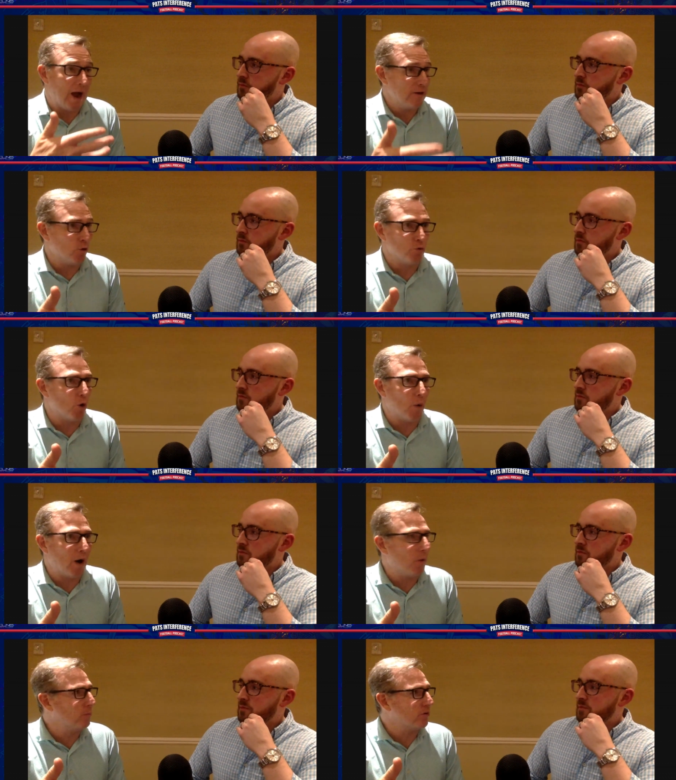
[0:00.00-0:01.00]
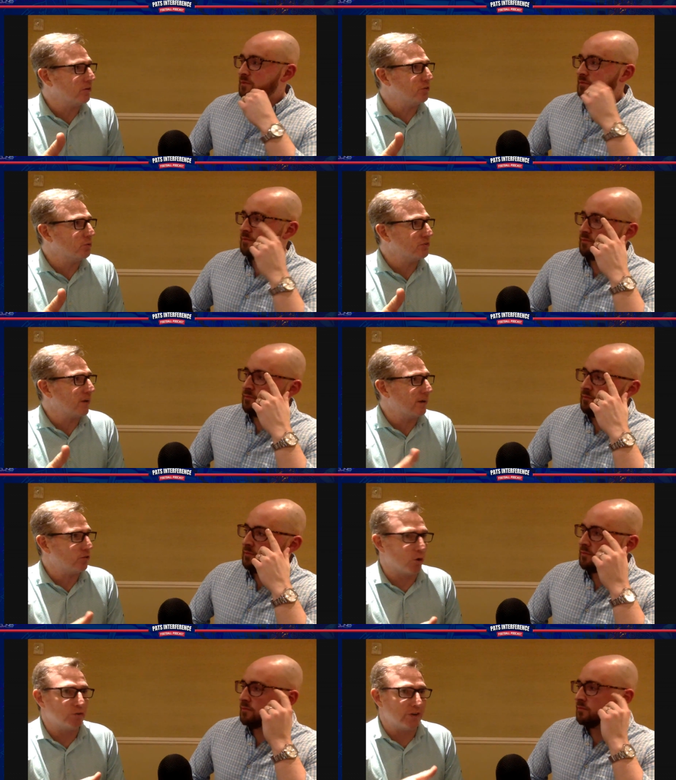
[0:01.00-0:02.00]
Speaker 1: I don't know how I'm going to do as a
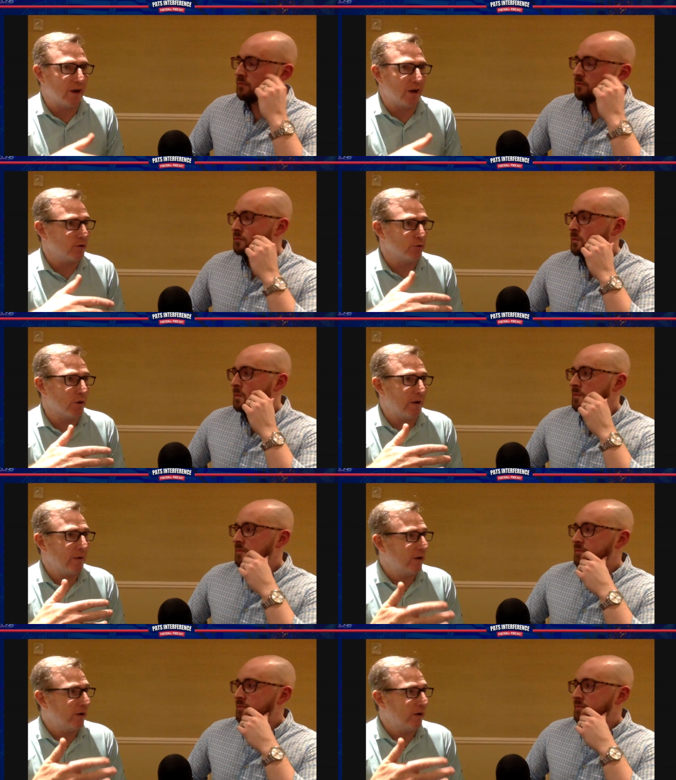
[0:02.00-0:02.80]
head coach. I don't know how